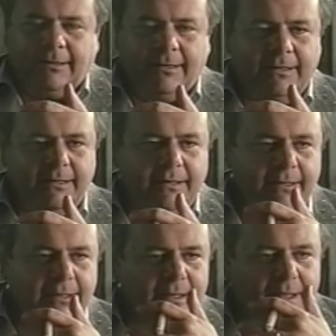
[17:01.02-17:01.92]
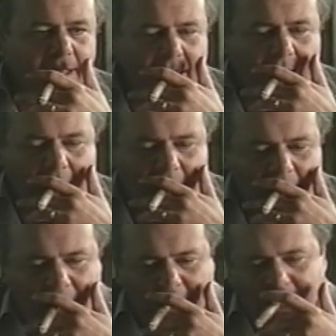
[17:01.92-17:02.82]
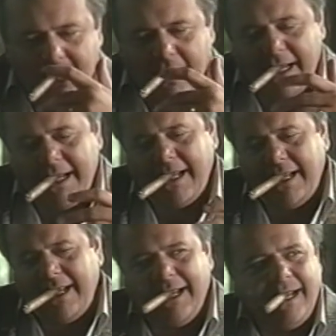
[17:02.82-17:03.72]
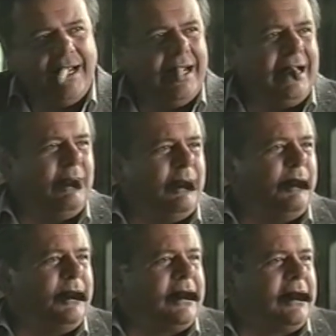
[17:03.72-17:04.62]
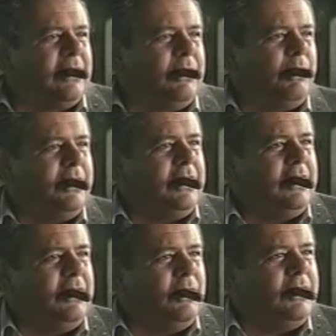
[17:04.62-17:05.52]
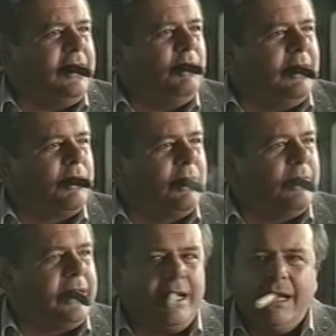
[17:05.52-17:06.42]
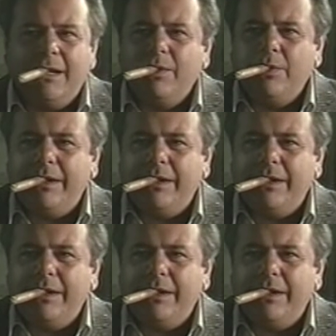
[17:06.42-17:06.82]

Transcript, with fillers: Uh, I'm begging you. What can I say? But I'll give you five uh, what am I gonna? What am I gonna do? What do you want from me?